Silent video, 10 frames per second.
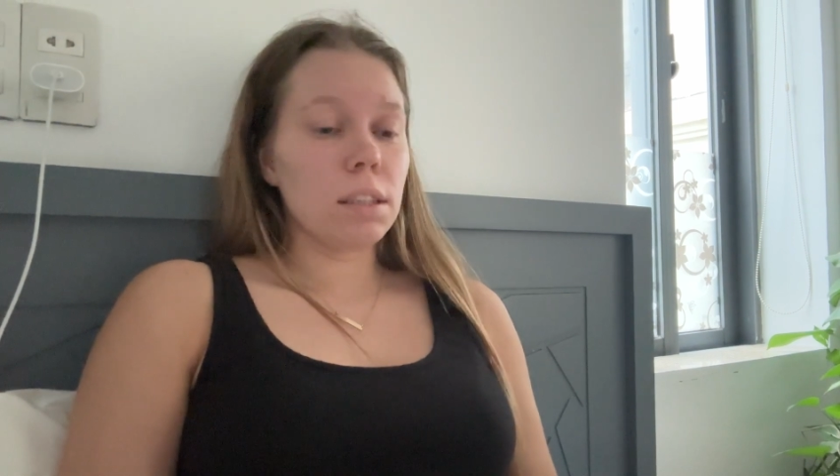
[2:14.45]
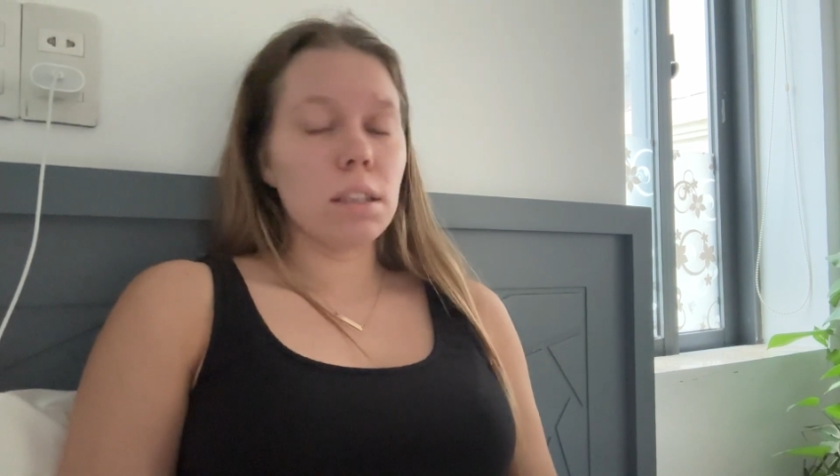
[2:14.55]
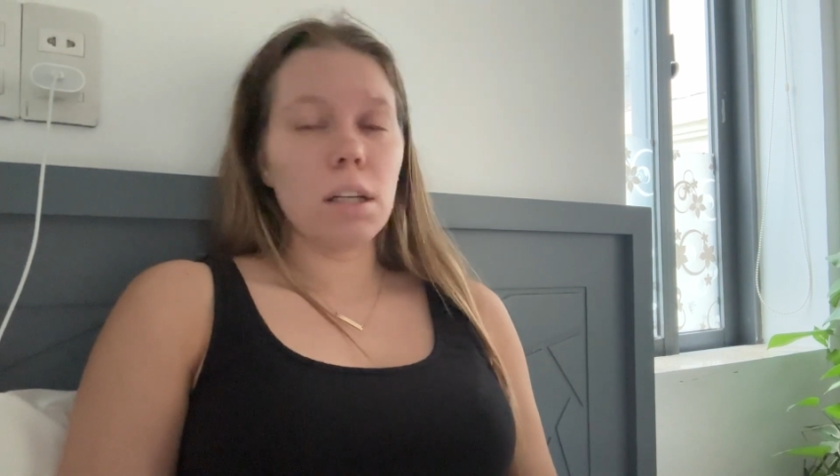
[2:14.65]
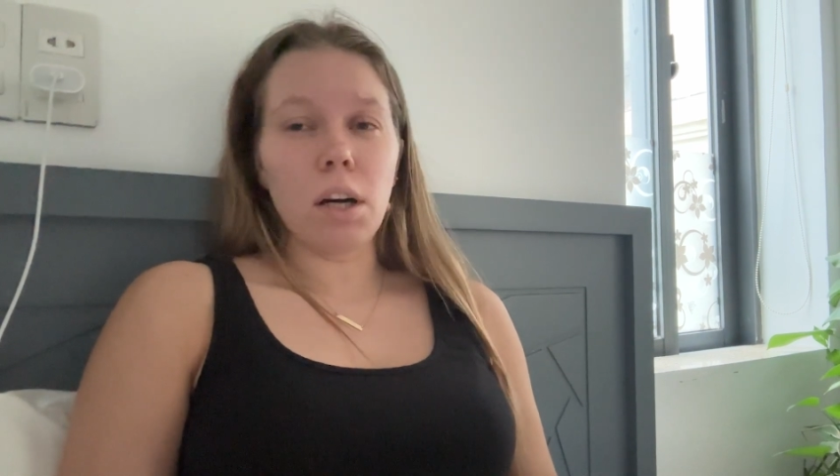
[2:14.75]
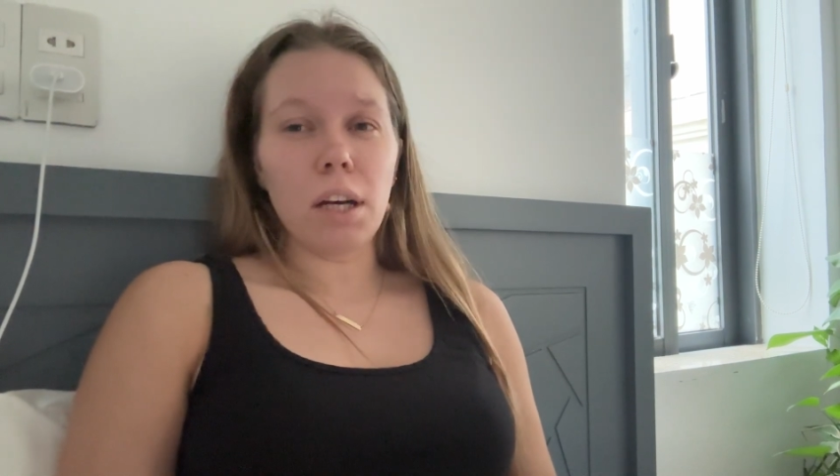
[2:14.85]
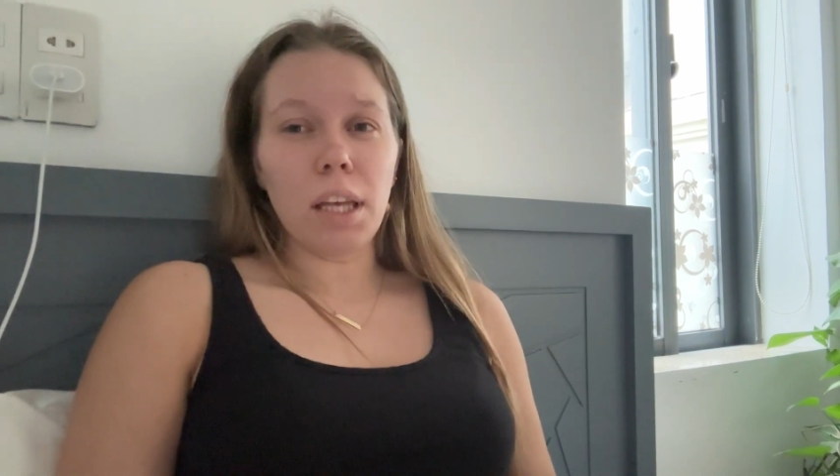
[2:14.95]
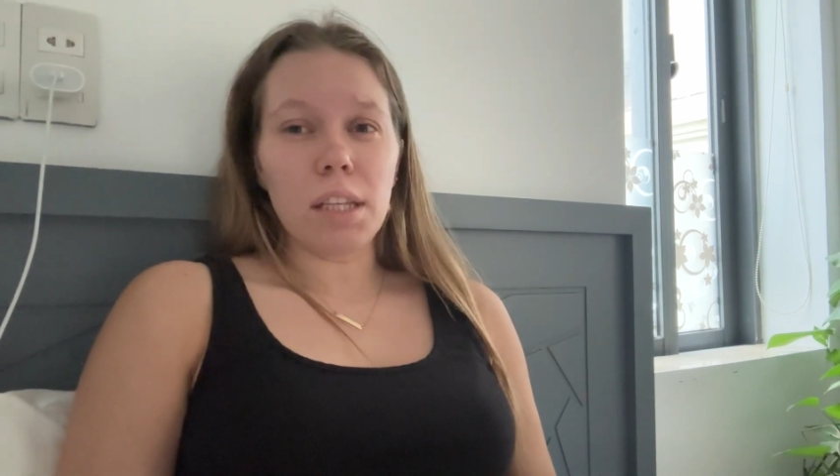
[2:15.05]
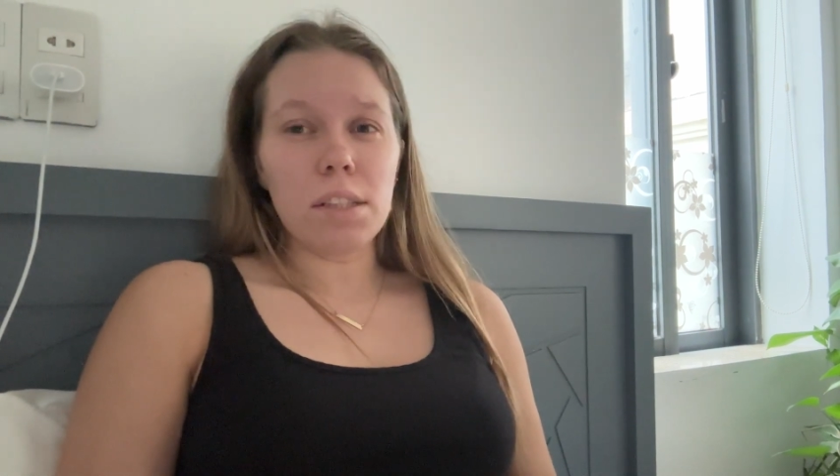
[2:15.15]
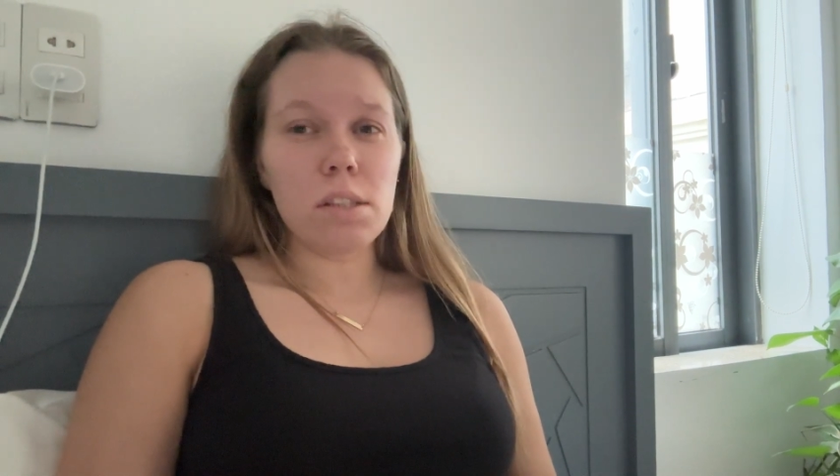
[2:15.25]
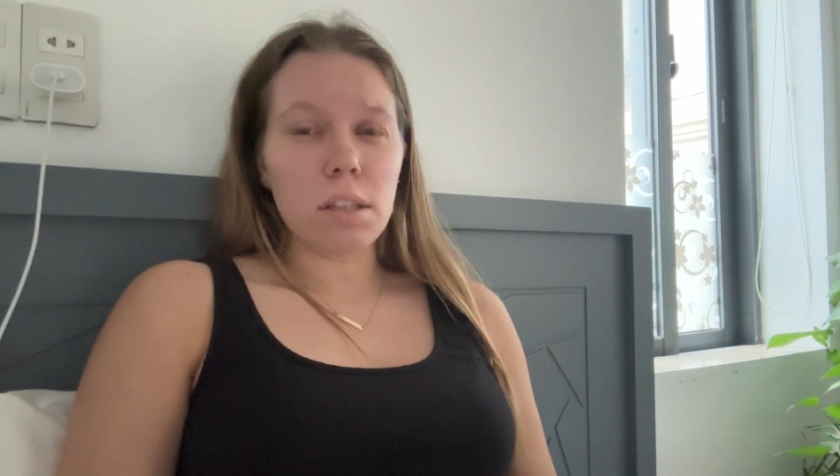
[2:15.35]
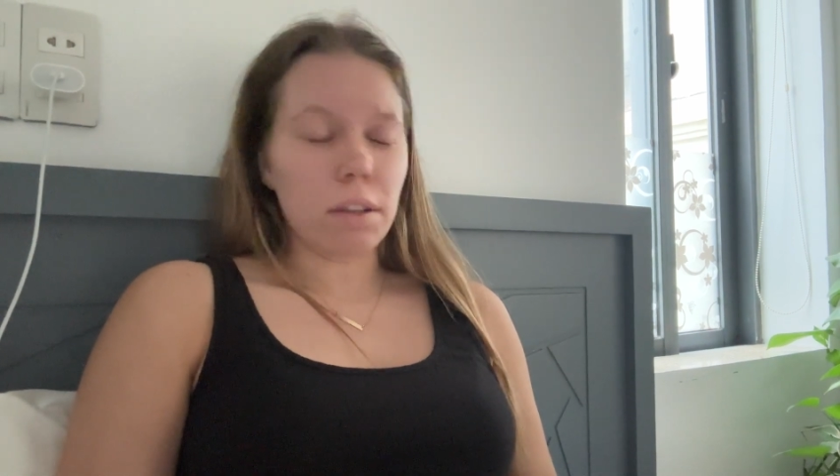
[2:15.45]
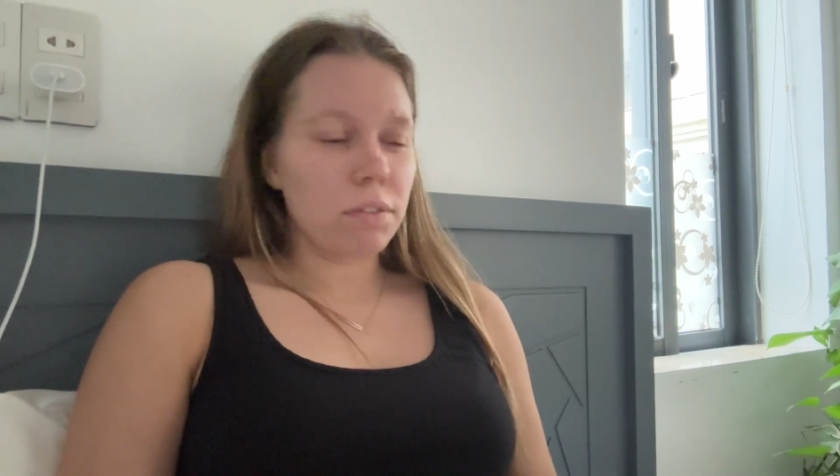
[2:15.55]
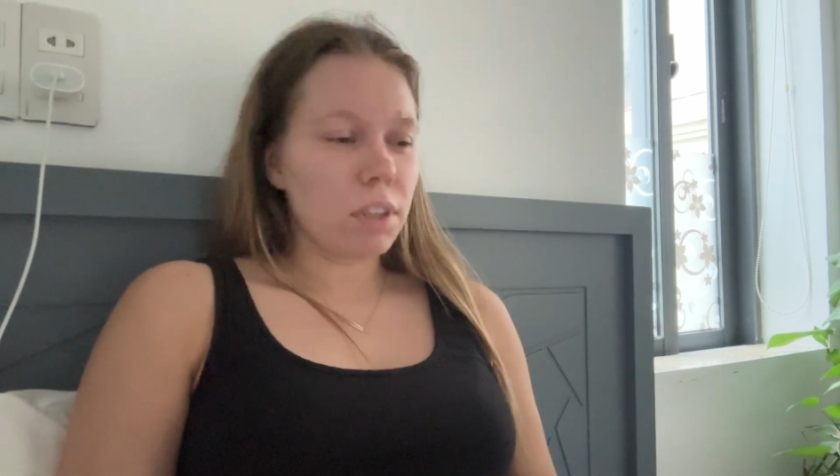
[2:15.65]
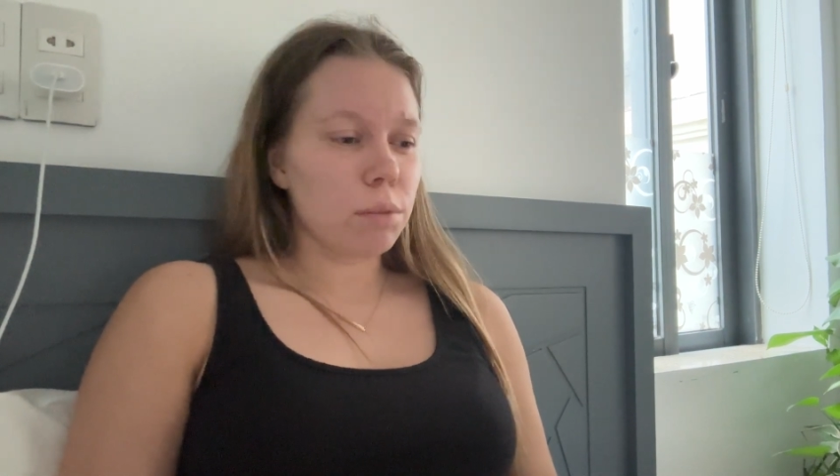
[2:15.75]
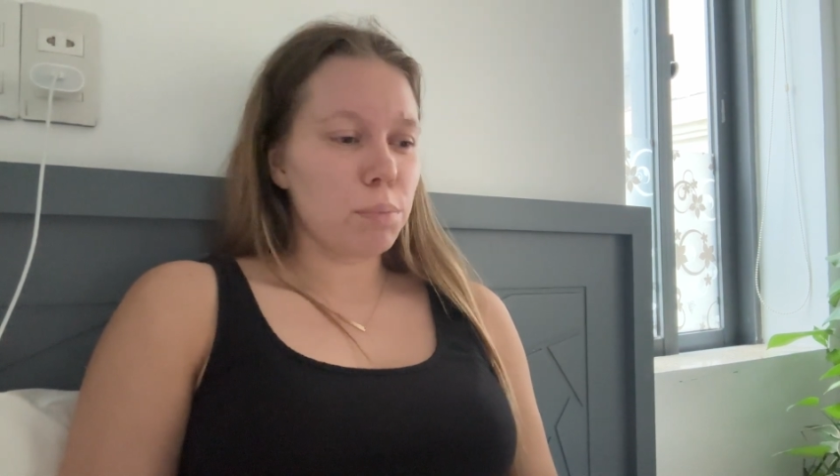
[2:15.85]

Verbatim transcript: because I've not